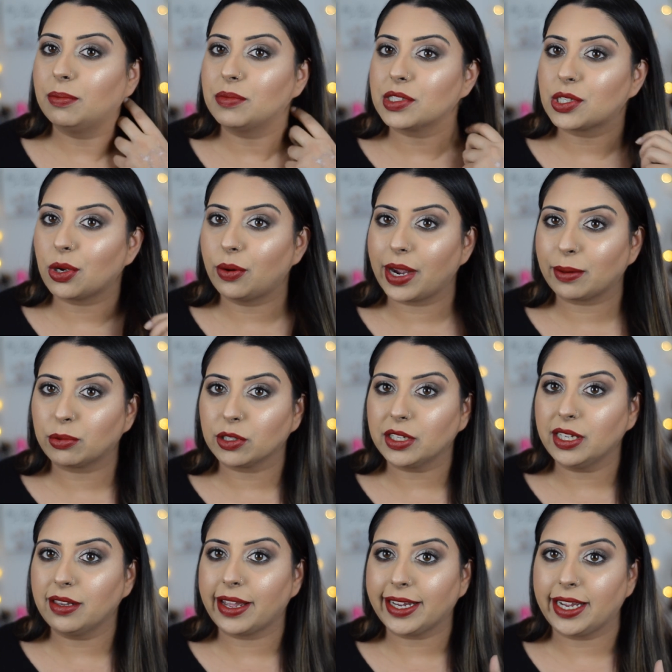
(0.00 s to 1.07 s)
So I'm
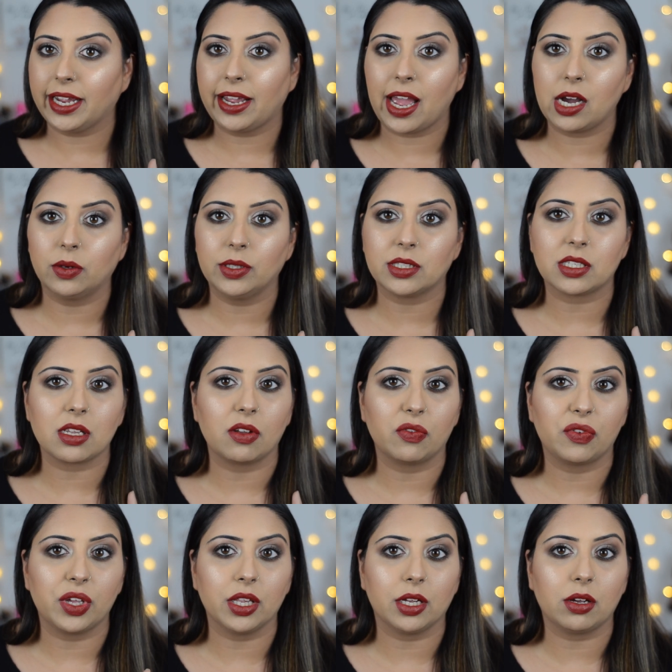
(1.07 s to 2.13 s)
really liking how it's
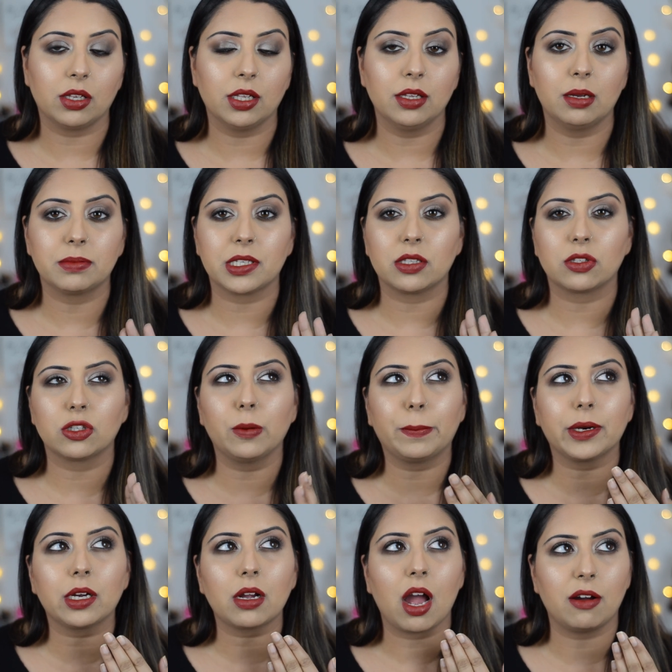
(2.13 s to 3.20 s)
feeling on the lips. It's
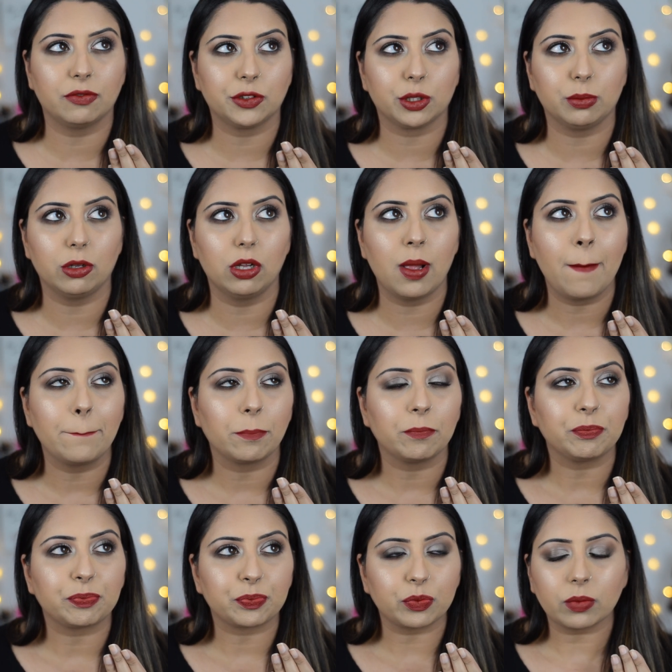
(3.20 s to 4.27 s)
super comfortable.
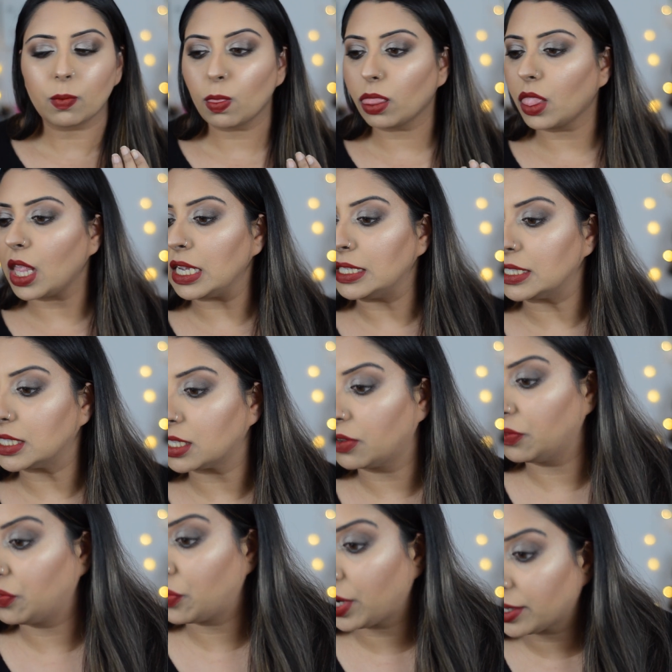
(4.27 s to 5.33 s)
It's
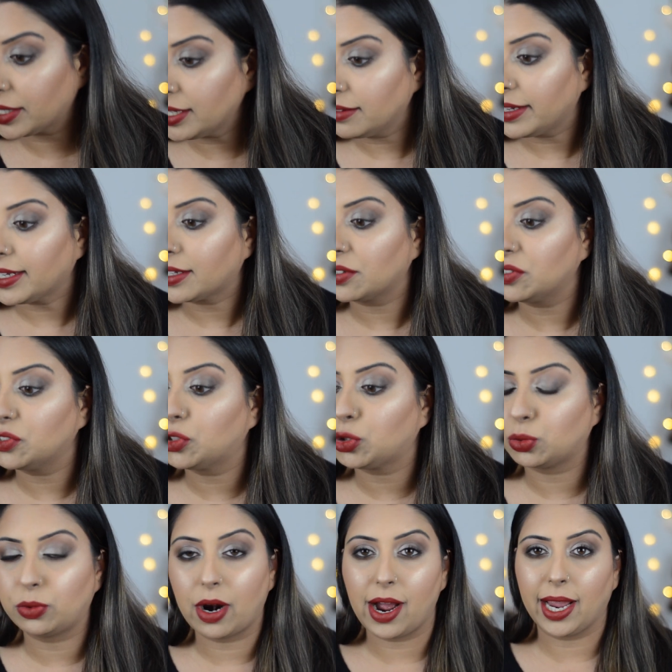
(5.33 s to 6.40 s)
very like
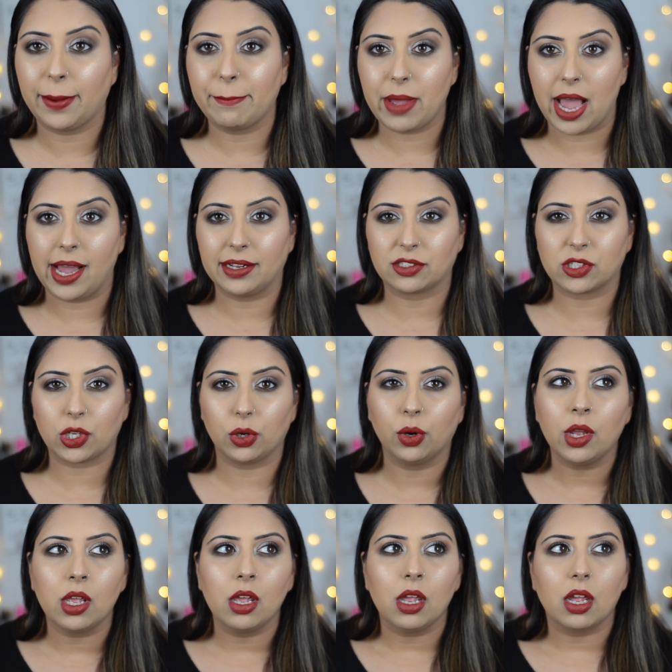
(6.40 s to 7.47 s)
dry matte. So
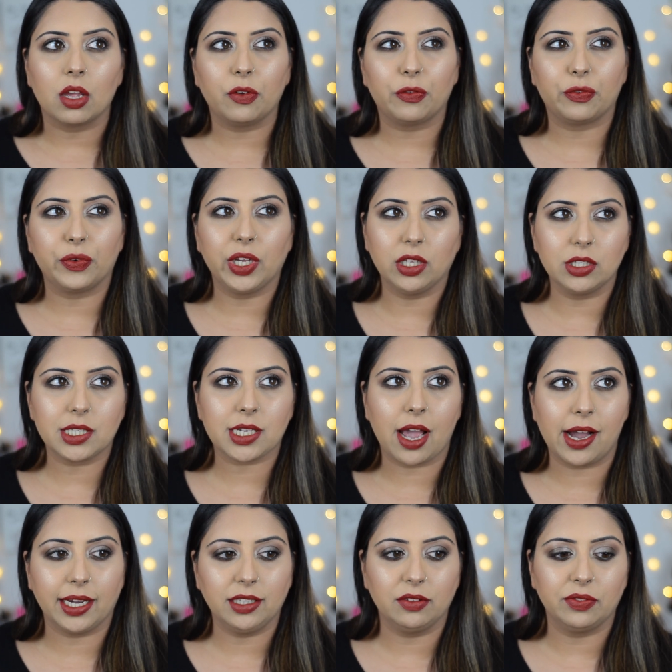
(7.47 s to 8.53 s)
it feels
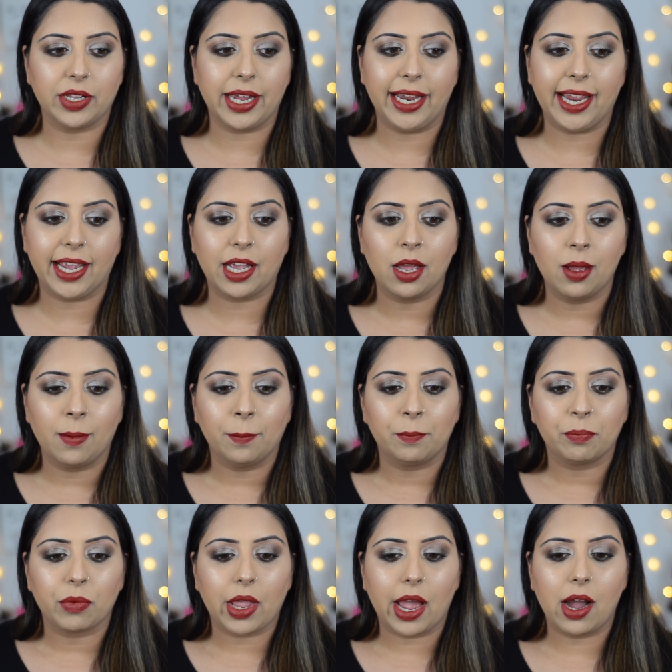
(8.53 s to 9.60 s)
kind of like
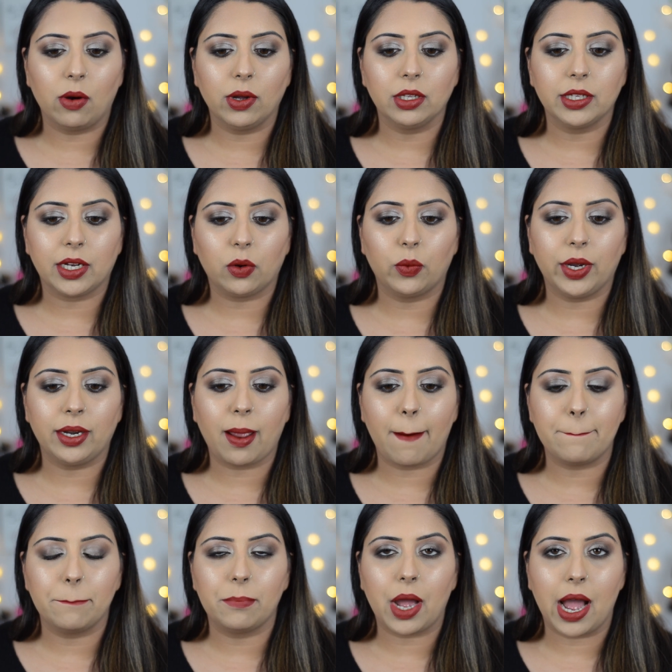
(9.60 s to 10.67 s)
how a liquid
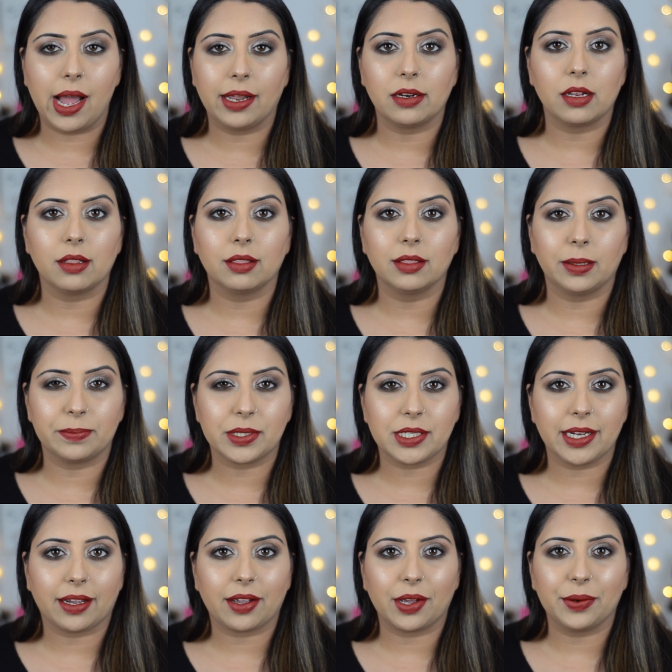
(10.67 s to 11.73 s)
matte
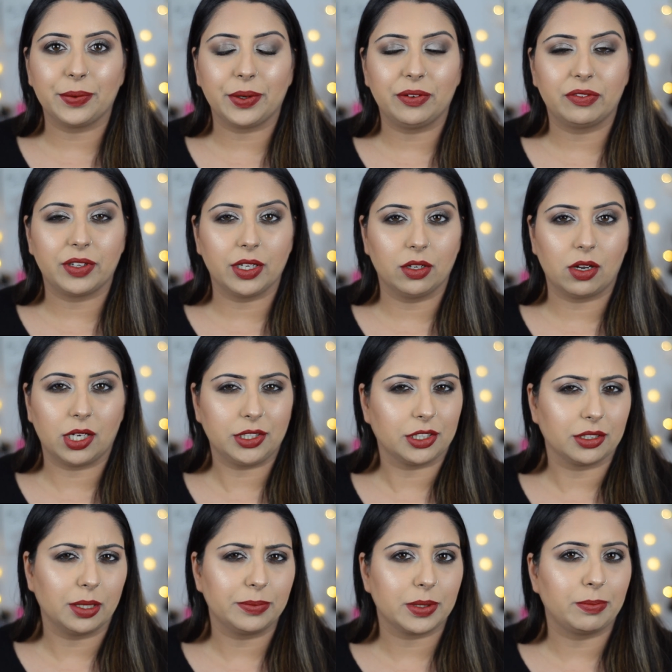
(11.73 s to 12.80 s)
lipstick would feel on your
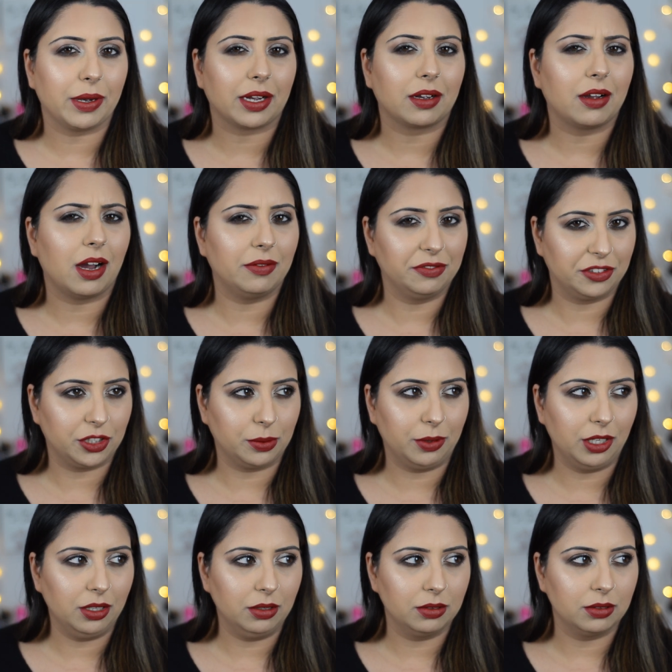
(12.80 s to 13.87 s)
lips, but
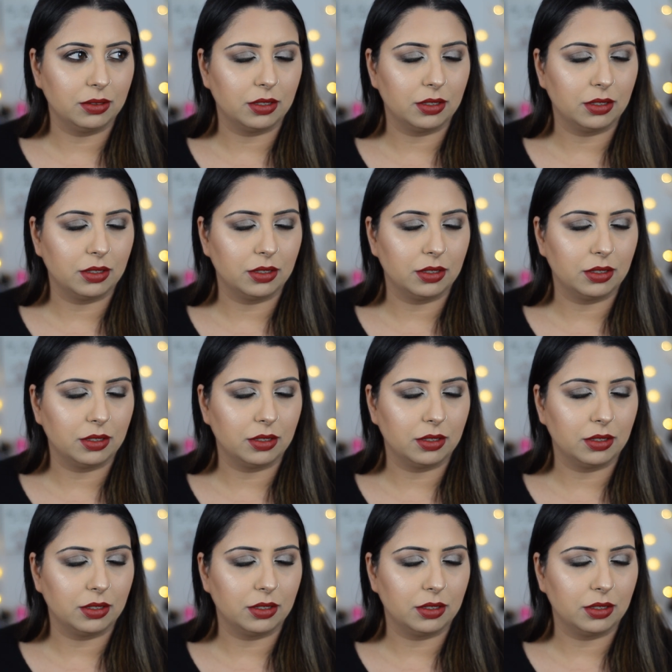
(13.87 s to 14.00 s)
comfortable,